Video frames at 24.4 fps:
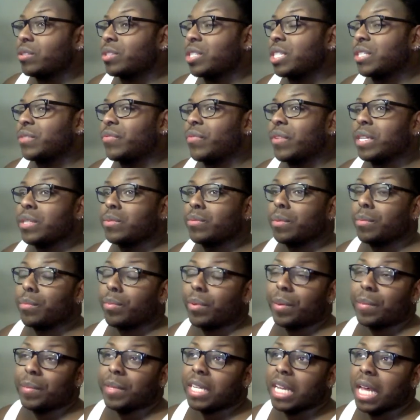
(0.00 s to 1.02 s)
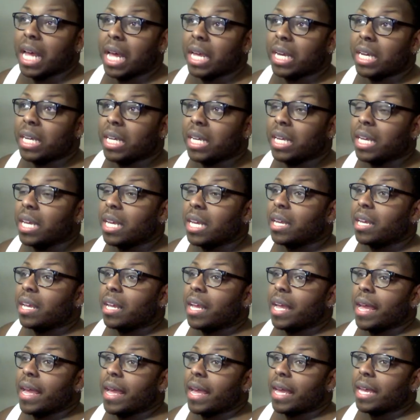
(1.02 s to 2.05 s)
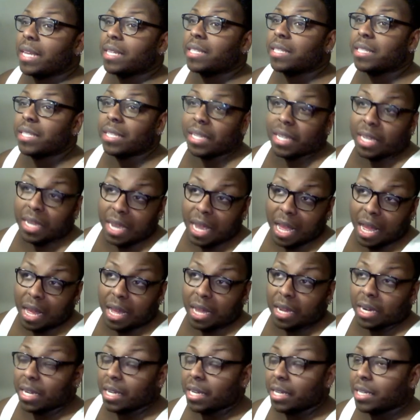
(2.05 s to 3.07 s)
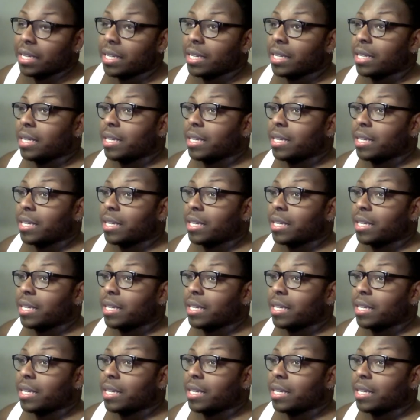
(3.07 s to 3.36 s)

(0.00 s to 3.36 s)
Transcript: She's friends with Prima Donna and Sukiyana